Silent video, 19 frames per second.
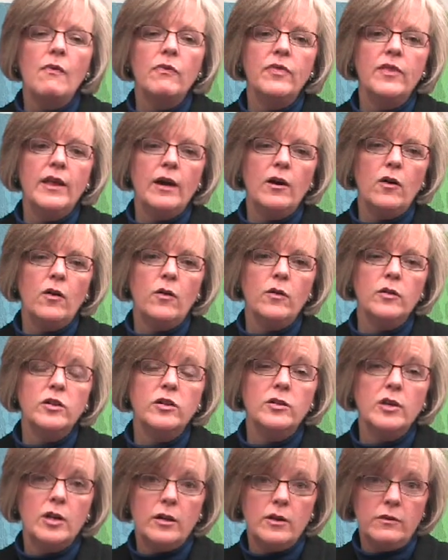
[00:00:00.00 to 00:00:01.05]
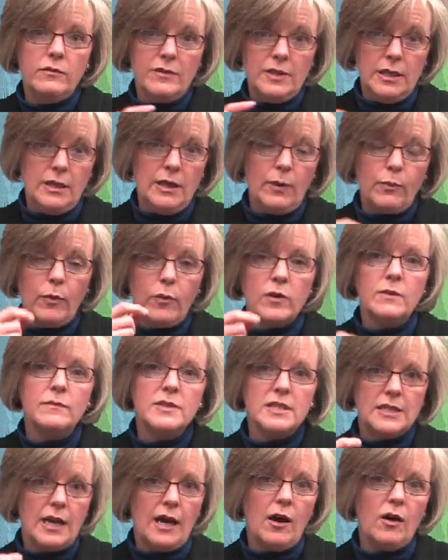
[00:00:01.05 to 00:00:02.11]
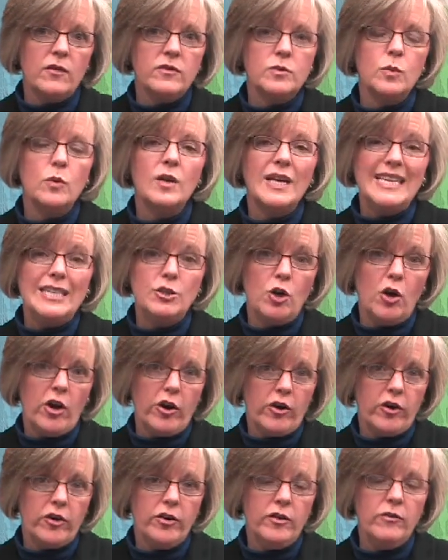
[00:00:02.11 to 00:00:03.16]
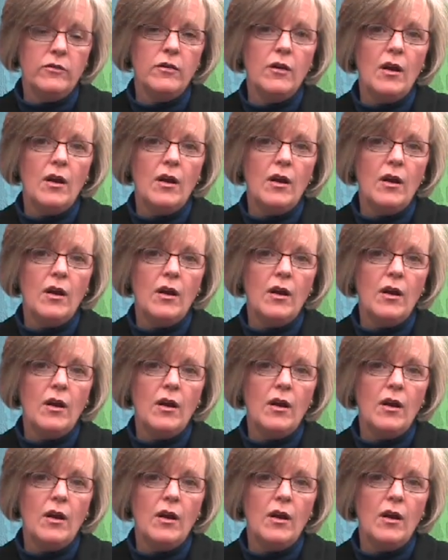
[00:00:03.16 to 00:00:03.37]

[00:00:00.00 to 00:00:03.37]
the nipple themselves will get darker,